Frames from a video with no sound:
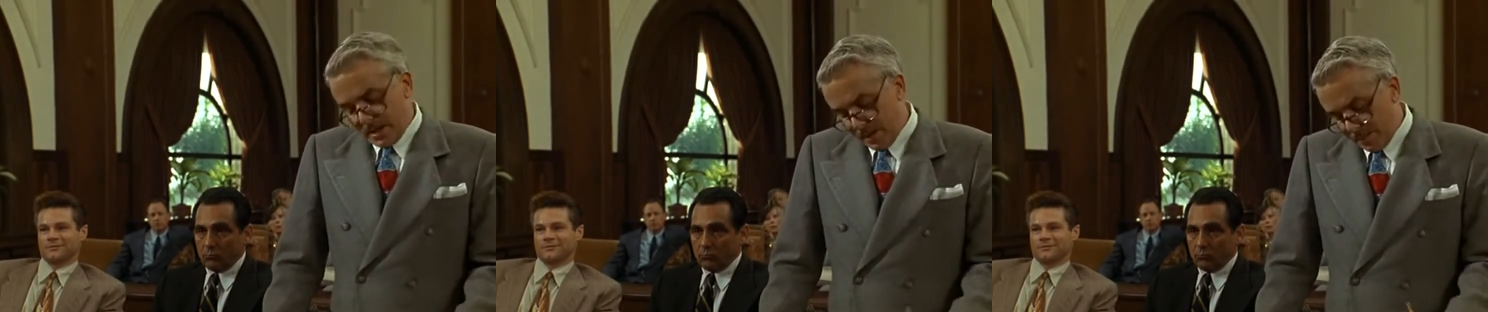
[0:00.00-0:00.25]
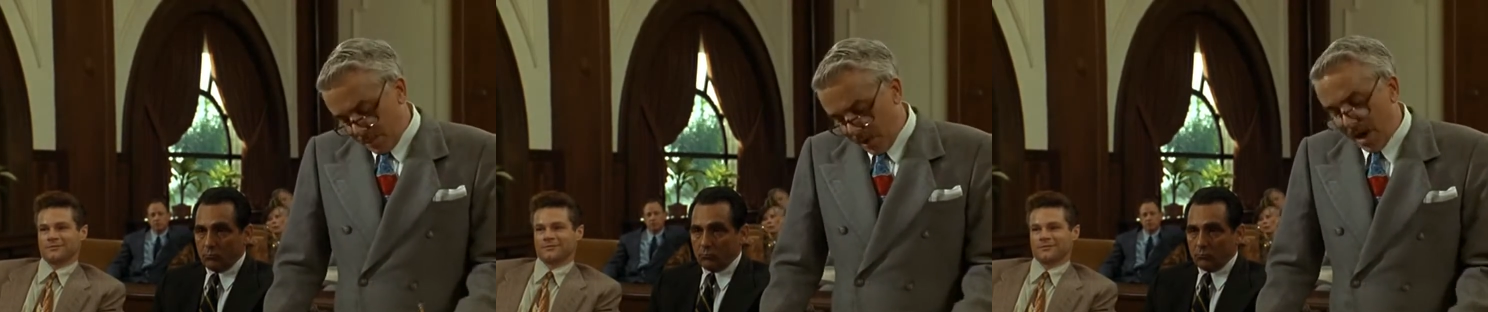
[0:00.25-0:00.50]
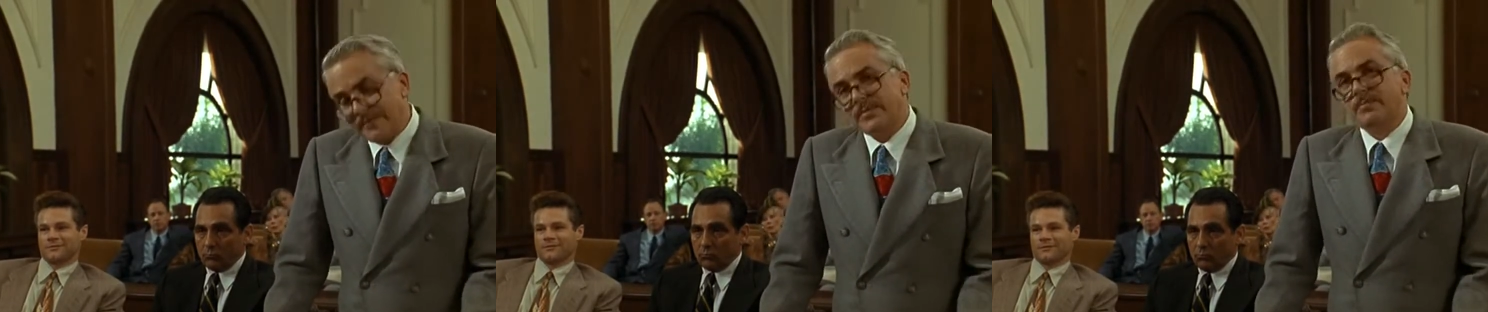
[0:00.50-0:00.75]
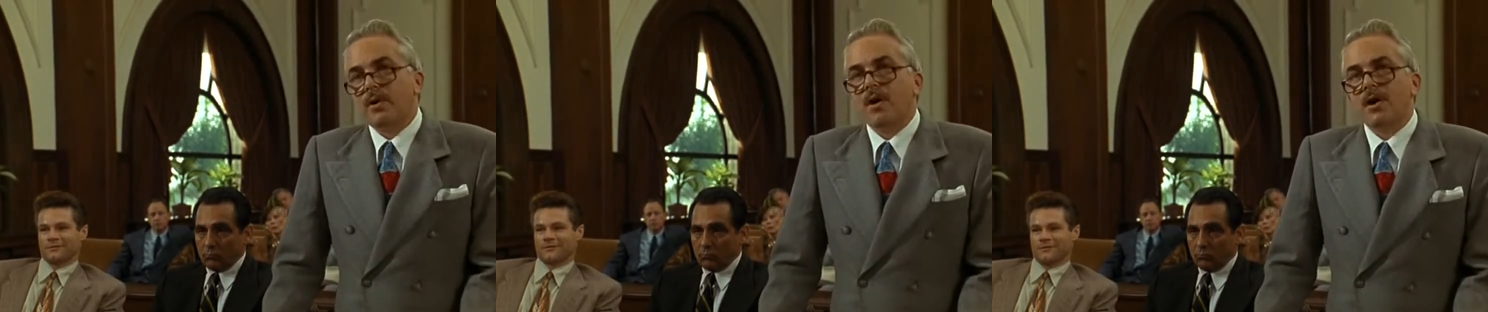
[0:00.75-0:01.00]
Speaker 1: the
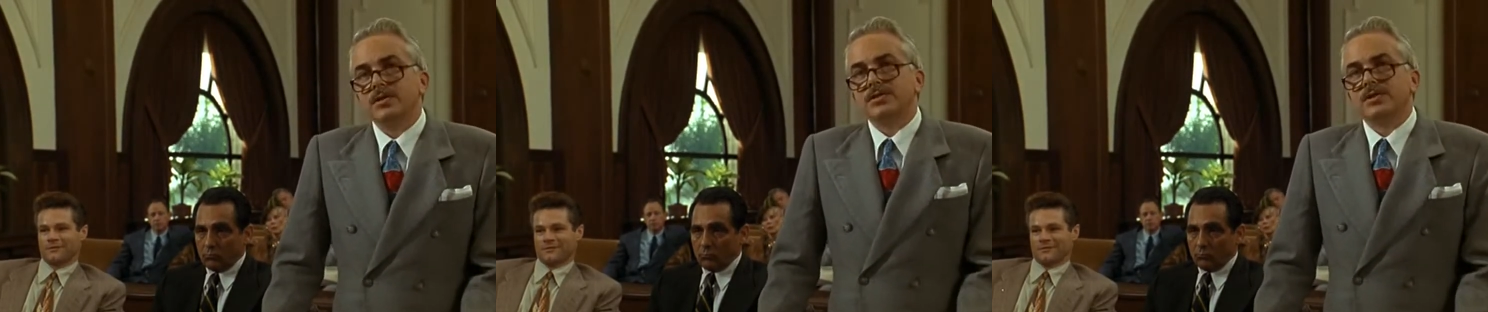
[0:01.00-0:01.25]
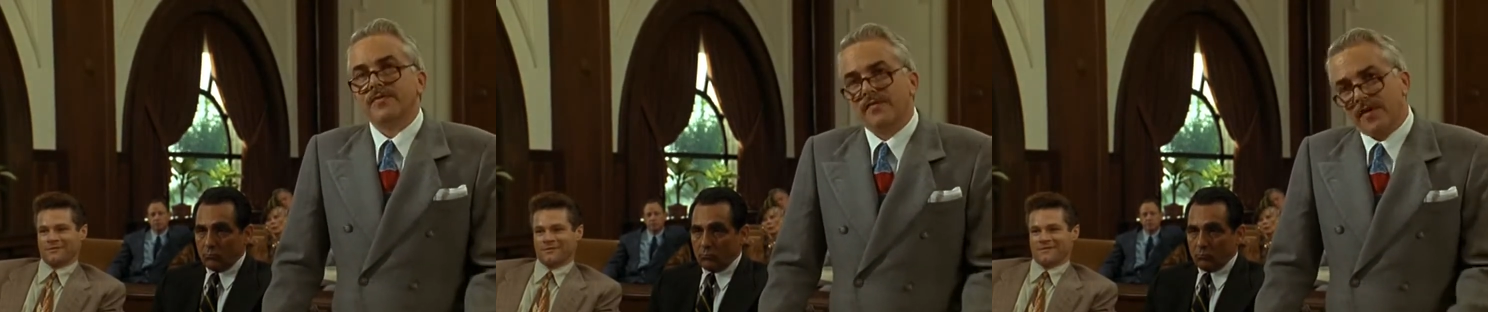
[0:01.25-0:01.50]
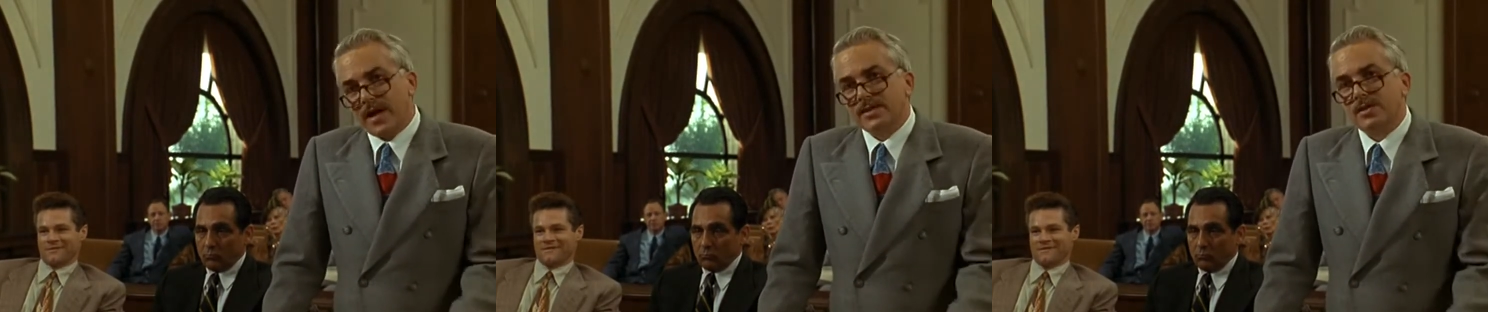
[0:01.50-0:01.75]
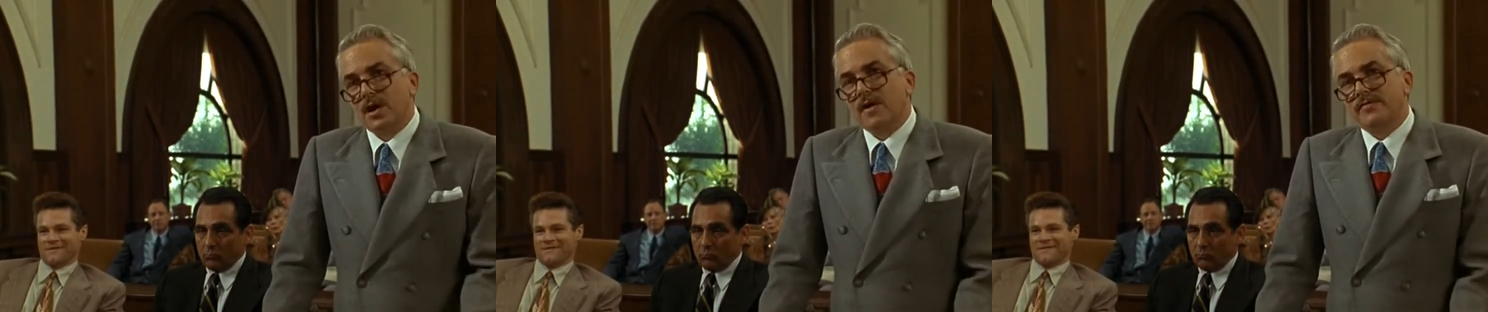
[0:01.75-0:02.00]
private parts of a
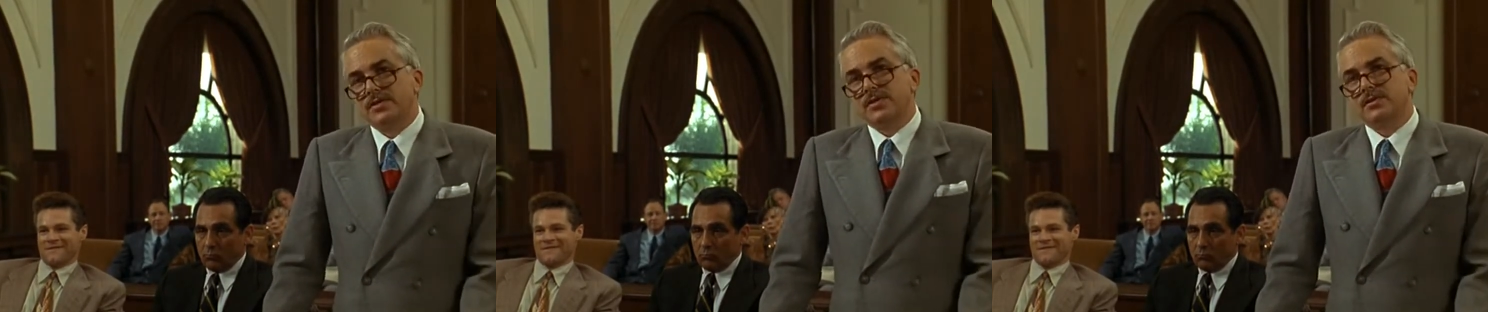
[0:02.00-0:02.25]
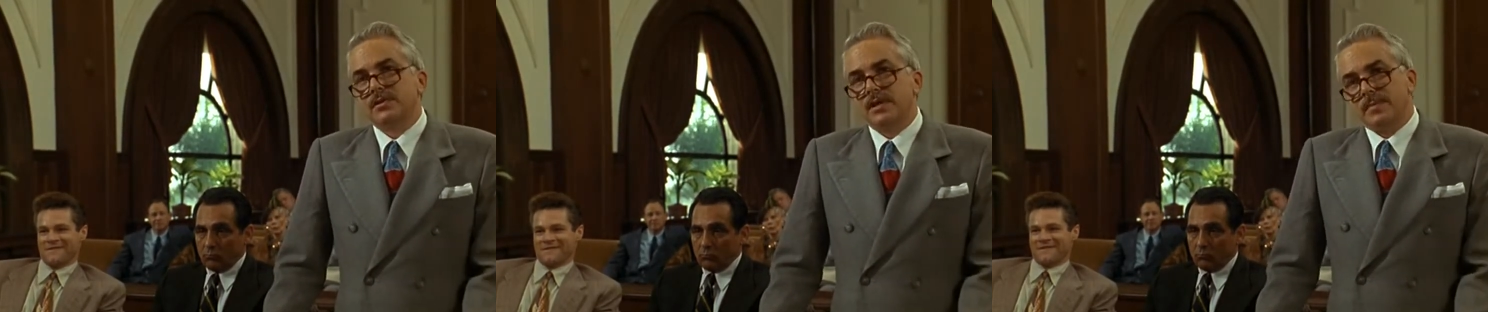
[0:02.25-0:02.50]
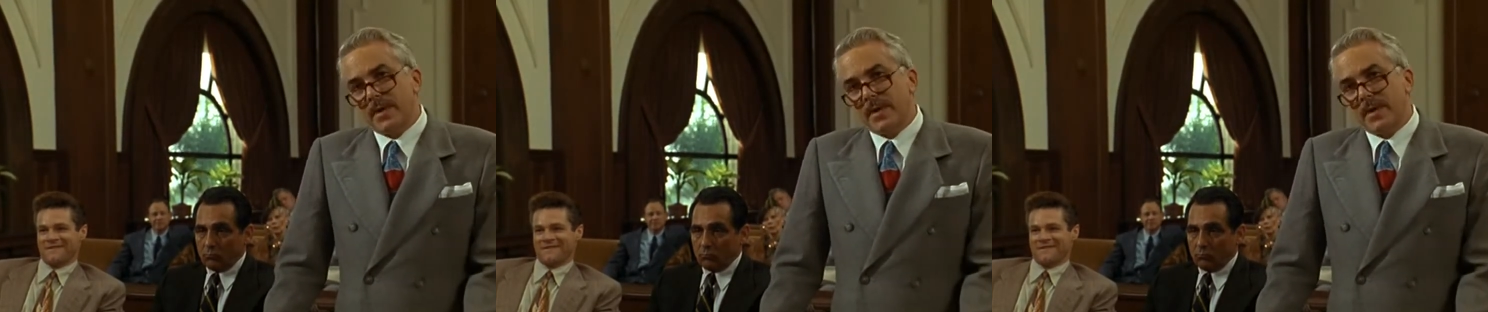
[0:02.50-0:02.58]
vice officer in the